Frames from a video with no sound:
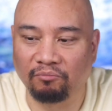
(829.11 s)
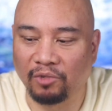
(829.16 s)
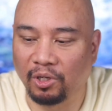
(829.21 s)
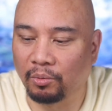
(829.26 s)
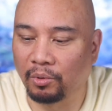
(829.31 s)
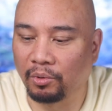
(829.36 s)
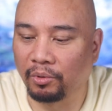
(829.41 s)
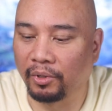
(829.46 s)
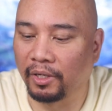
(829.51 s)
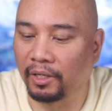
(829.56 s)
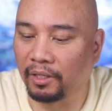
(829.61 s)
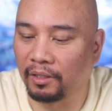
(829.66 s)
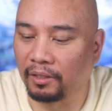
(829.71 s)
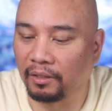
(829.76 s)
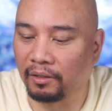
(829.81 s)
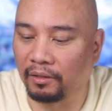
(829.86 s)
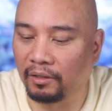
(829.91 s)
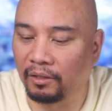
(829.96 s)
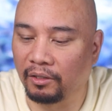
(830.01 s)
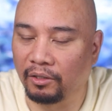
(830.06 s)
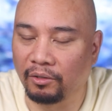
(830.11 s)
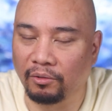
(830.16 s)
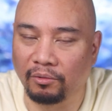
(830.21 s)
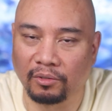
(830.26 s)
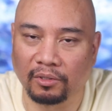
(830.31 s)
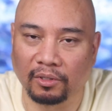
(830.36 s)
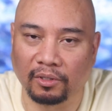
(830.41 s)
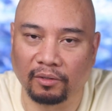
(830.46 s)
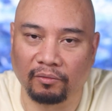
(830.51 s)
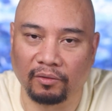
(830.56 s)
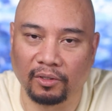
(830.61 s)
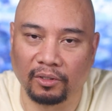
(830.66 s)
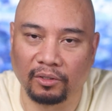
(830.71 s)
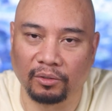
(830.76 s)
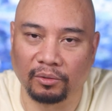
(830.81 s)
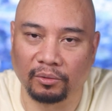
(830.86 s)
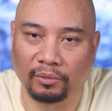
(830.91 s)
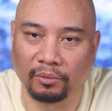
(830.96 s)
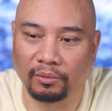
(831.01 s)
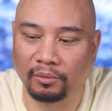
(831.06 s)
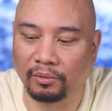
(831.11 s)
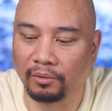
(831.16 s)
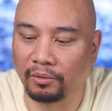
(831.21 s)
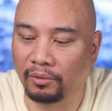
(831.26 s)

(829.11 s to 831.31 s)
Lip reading: you won't get the use of the 2